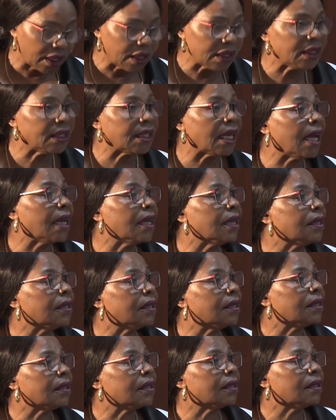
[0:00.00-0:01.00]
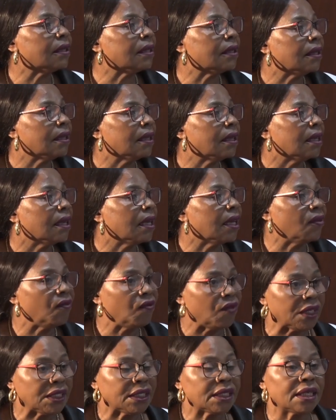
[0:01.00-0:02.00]
A giant, a
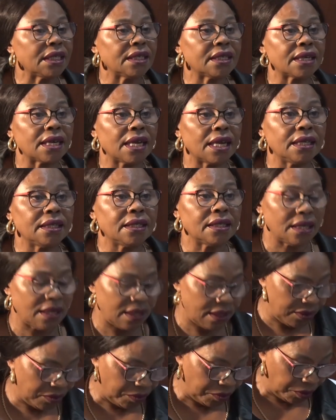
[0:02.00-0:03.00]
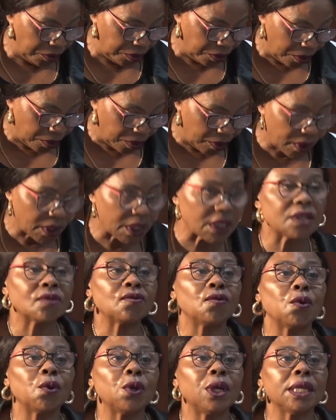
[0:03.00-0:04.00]
veteran writer, has
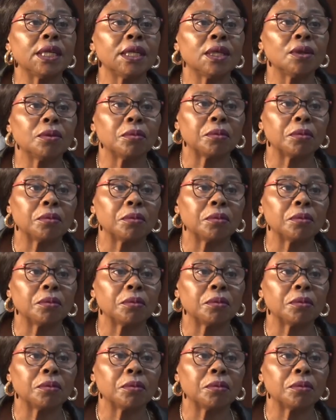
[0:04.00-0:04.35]
fallen.